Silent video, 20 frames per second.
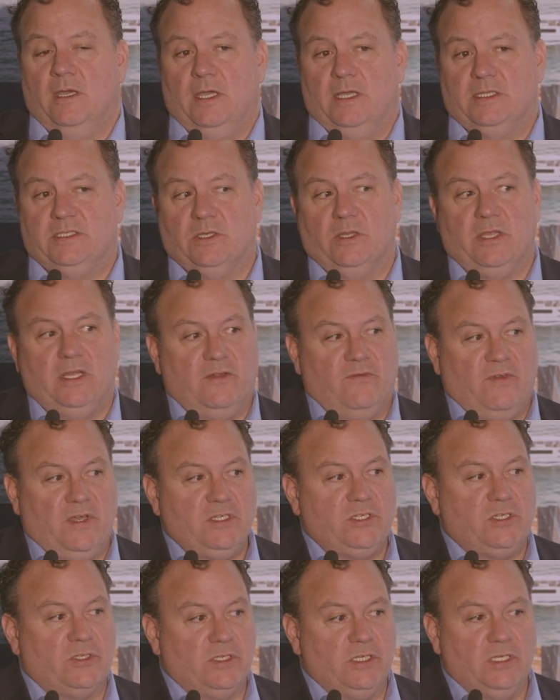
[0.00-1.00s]
And so then
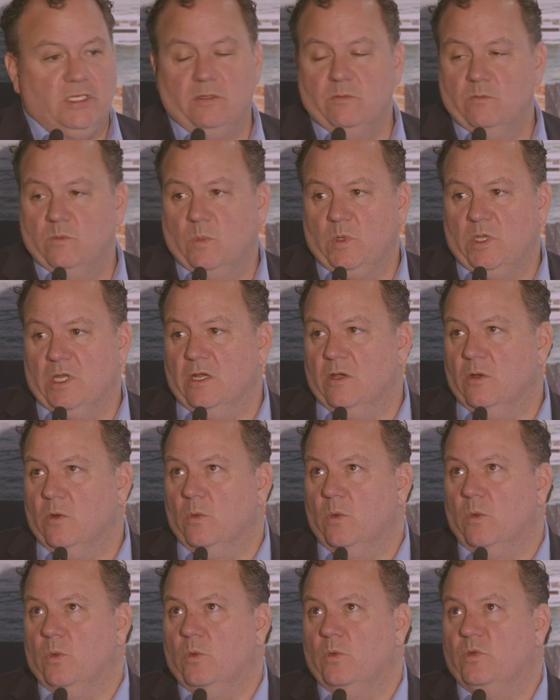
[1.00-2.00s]
eventually, you
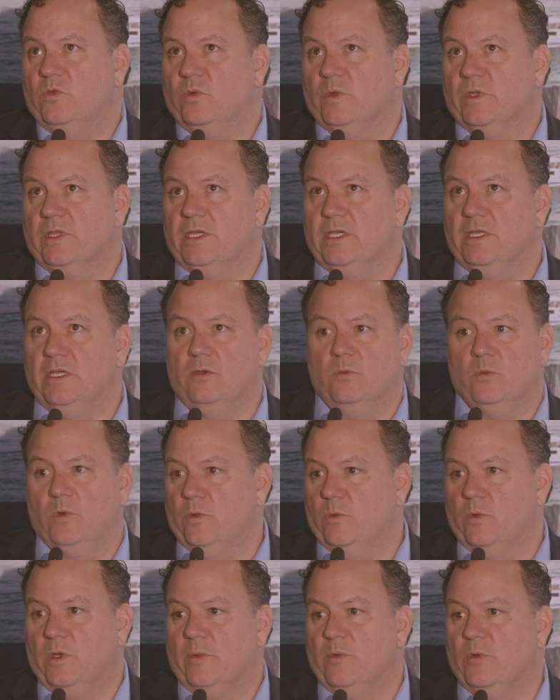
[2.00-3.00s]
know, it was really, we
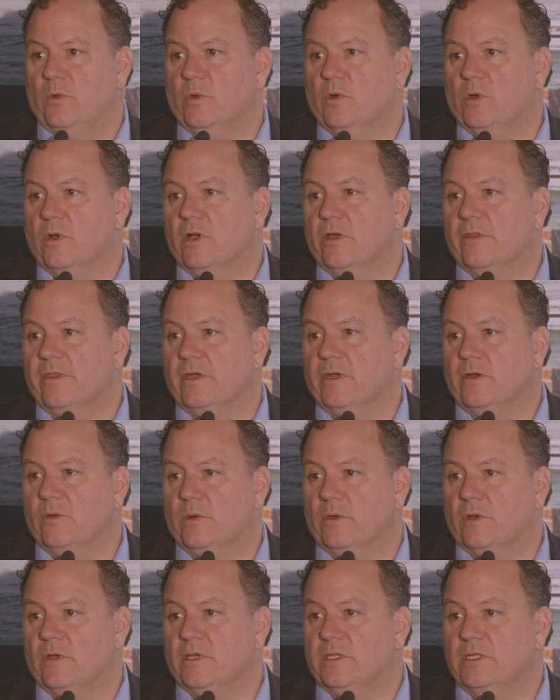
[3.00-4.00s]
were all there,
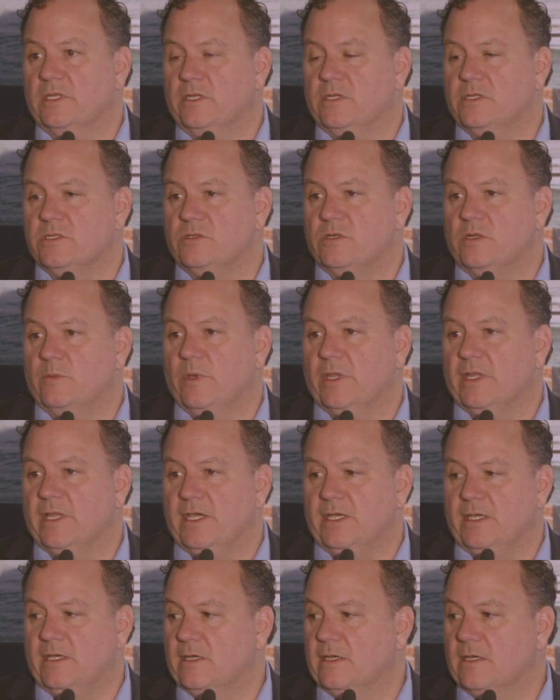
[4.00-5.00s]
we were all in the industry, but
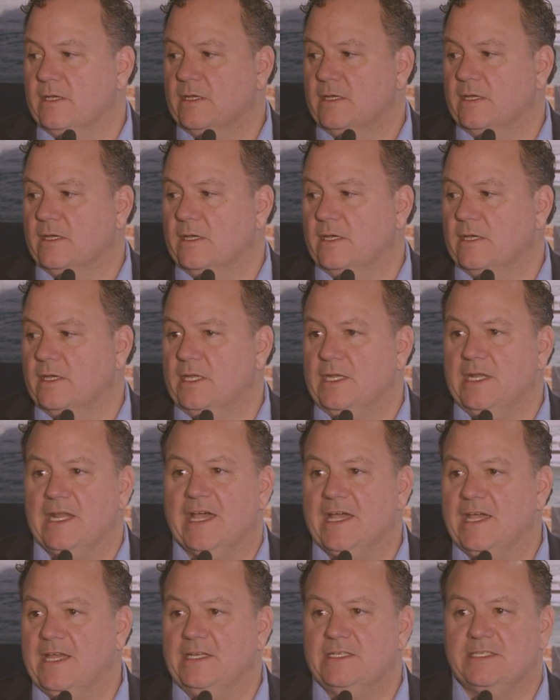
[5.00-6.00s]
like
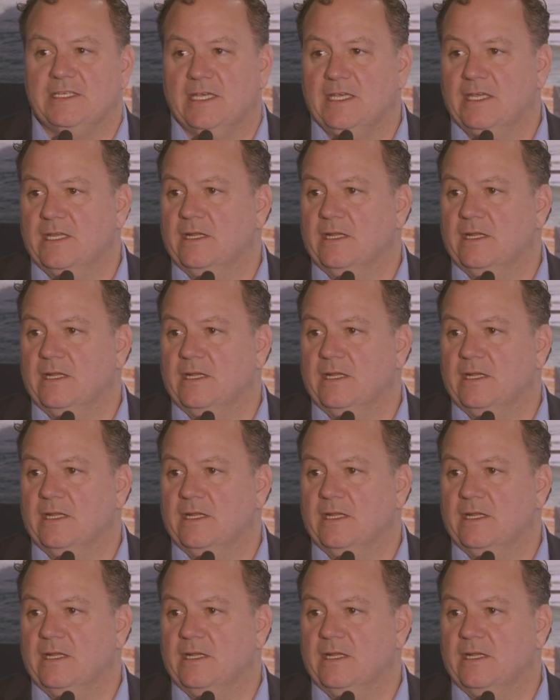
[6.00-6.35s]
9, 10,